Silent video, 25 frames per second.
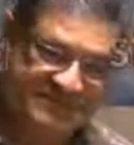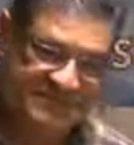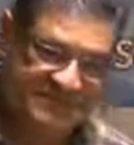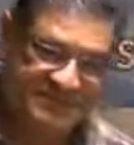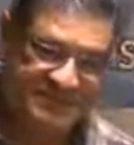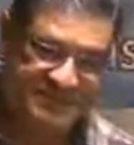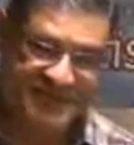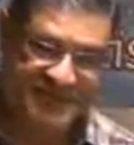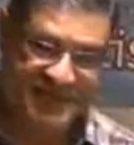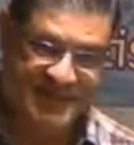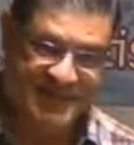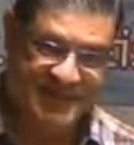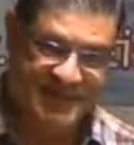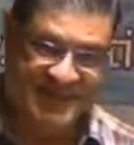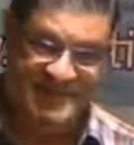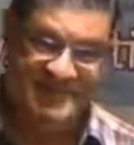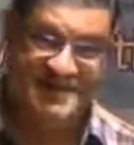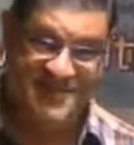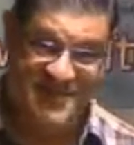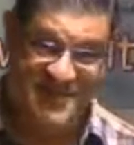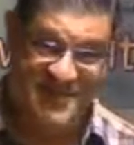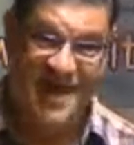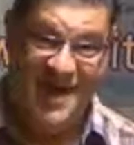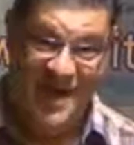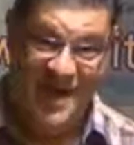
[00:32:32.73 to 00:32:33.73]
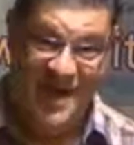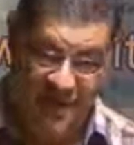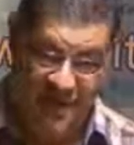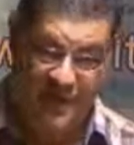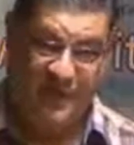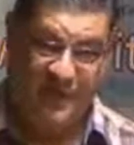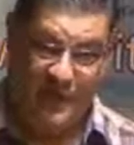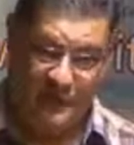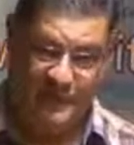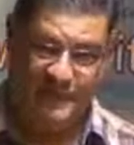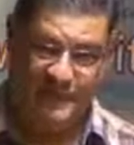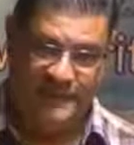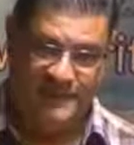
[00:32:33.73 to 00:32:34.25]
It's the other.
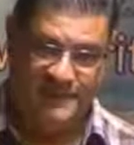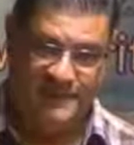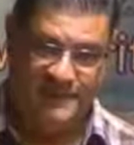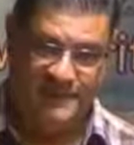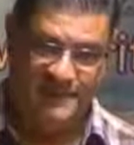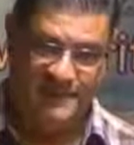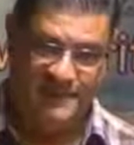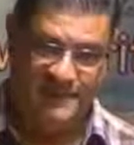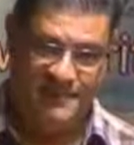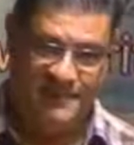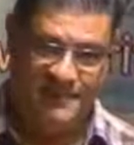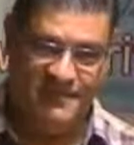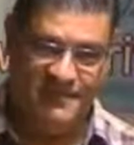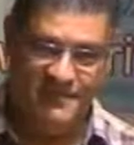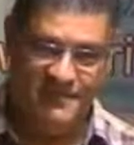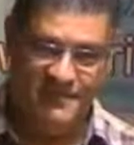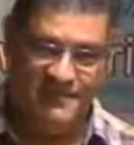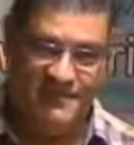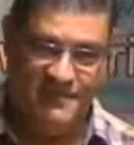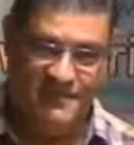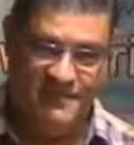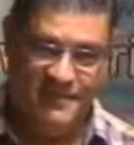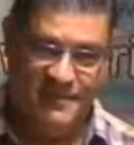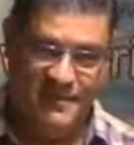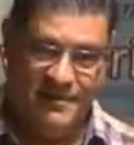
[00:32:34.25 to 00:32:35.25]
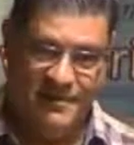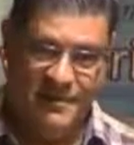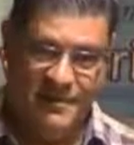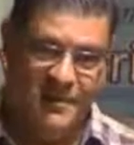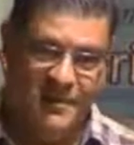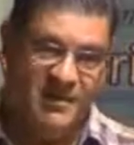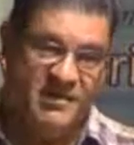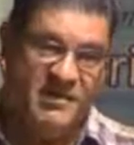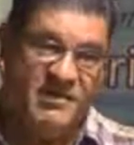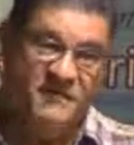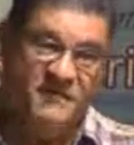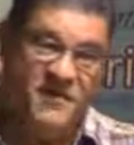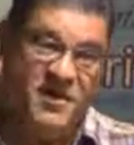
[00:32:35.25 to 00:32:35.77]
In the
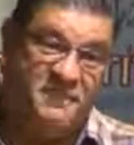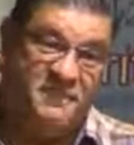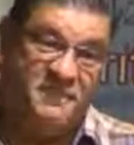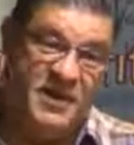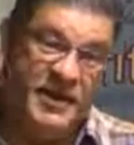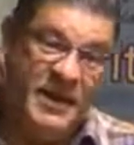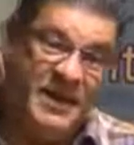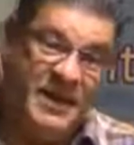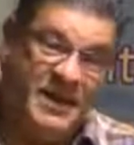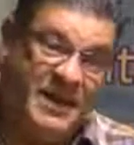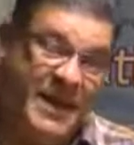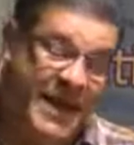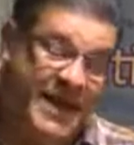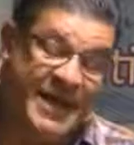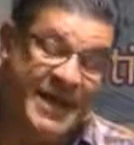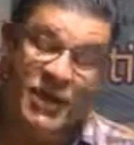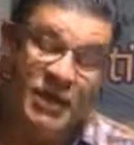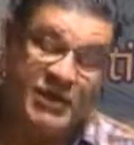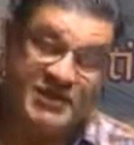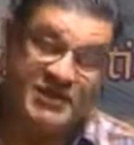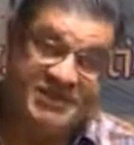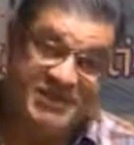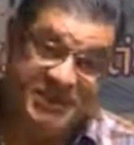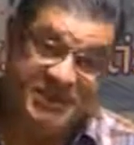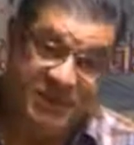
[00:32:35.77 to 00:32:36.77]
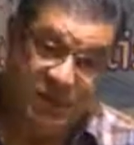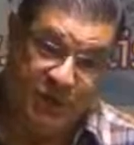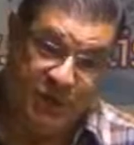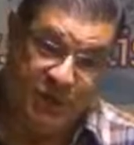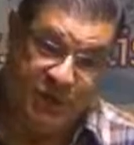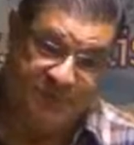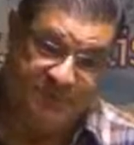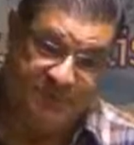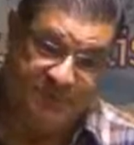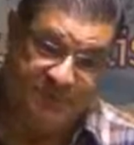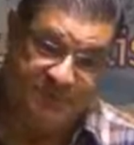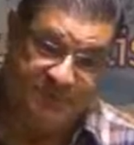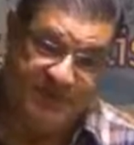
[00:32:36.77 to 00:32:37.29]
very beginning, I cannot see her,
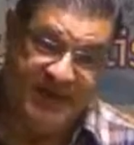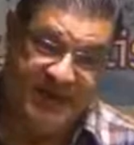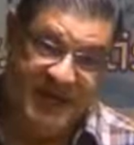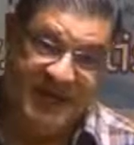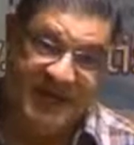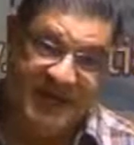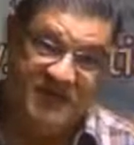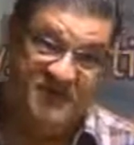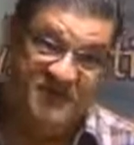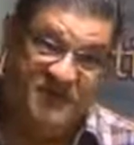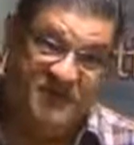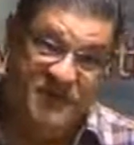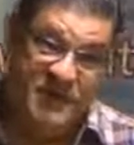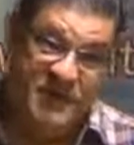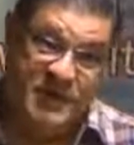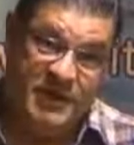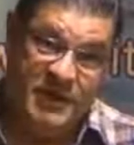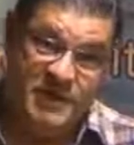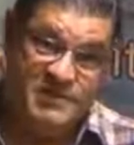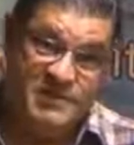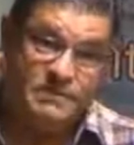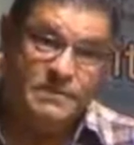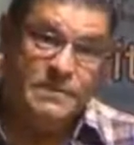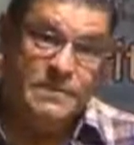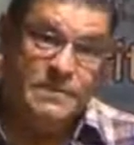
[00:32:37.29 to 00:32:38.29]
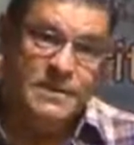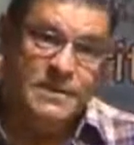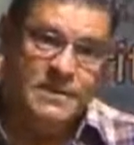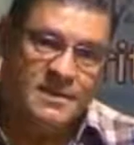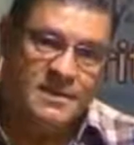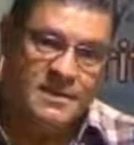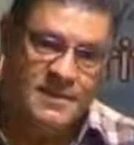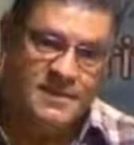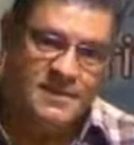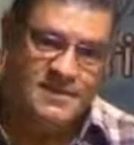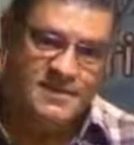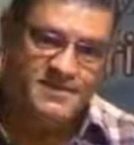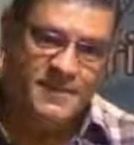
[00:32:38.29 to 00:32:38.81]
but I can feel and
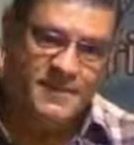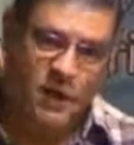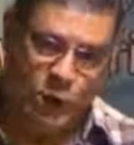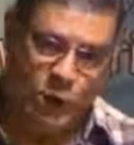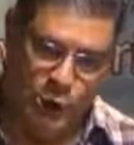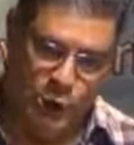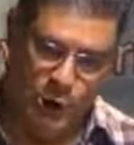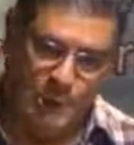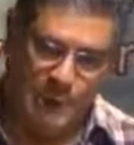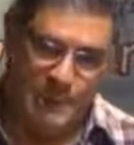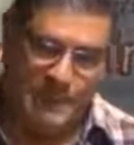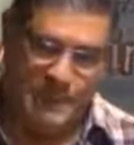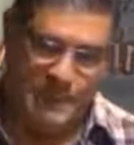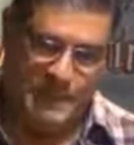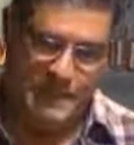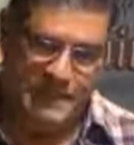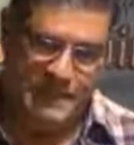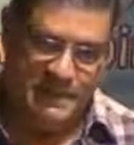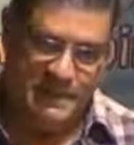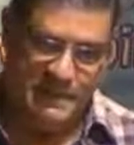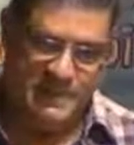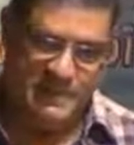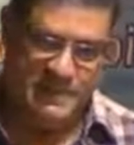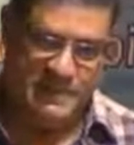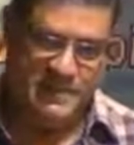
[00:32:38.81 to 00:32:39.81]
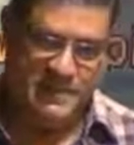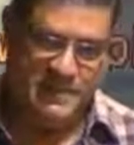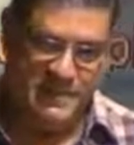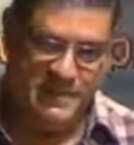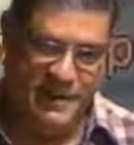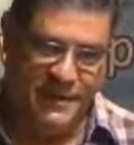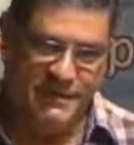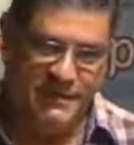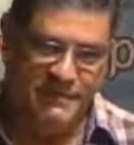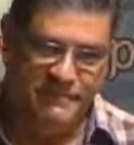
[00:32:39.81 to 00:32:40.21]
smell her, right?